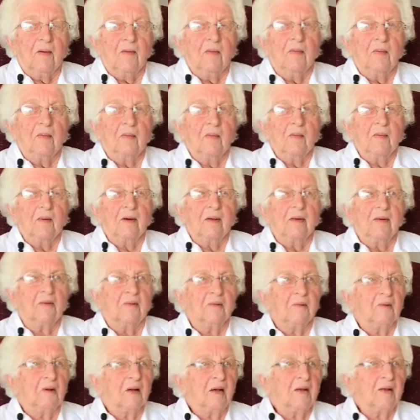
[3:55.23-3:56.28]
Oh,
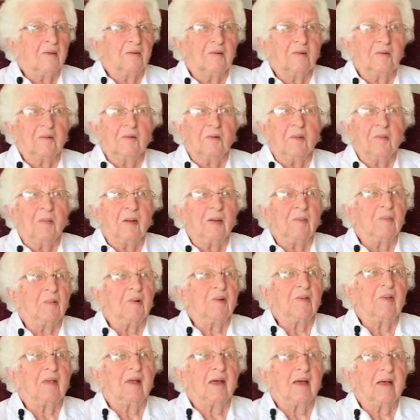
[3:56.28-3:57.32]
I don't remember
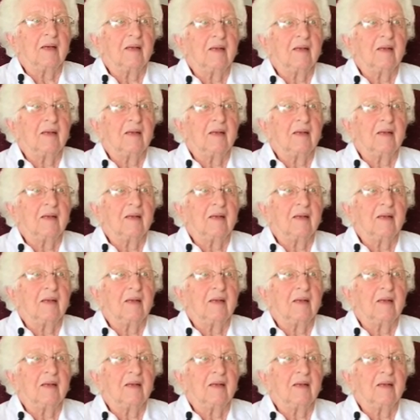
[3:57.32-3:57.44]
that.